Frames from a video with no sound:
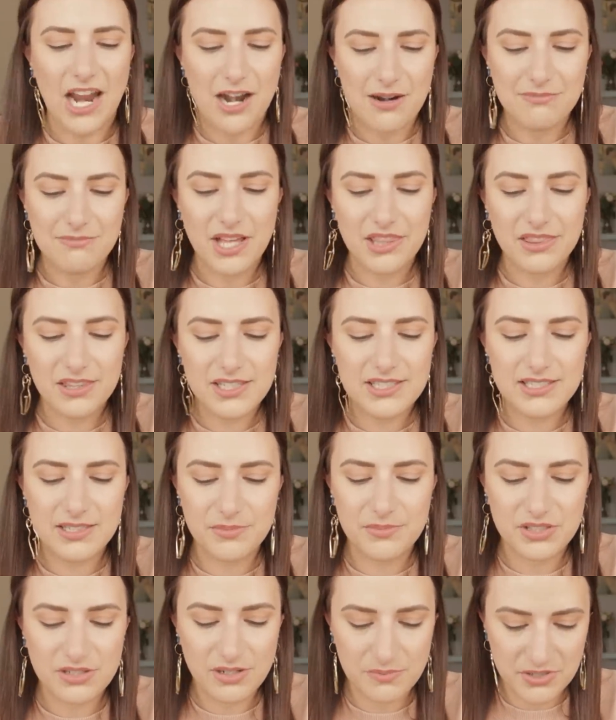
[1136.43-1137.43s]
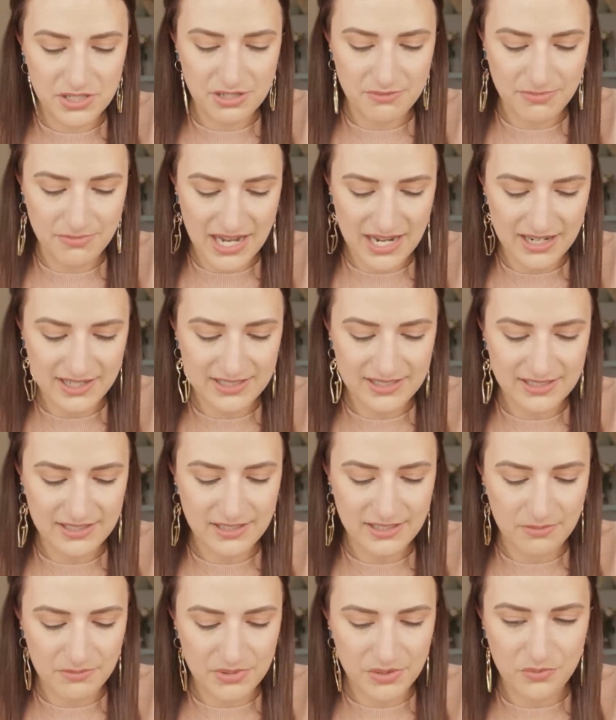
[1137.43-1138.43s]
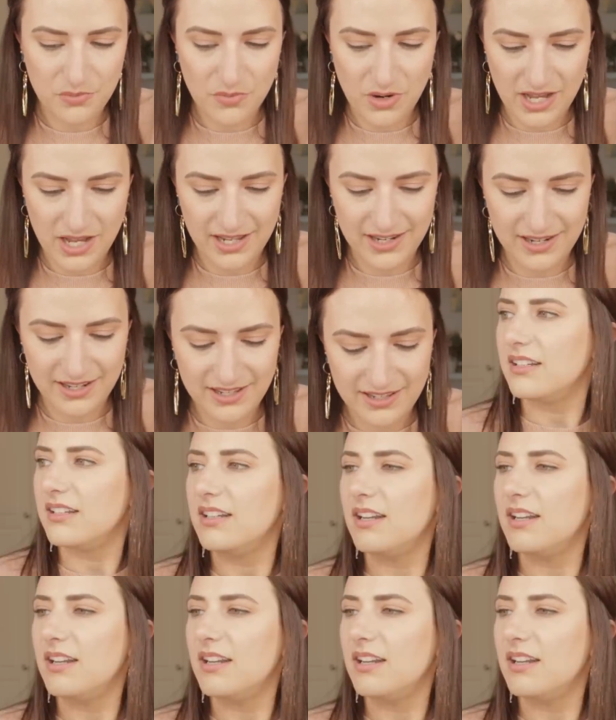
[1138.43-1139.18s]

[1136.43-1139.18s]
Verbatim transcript: our monthly subscription box, number one.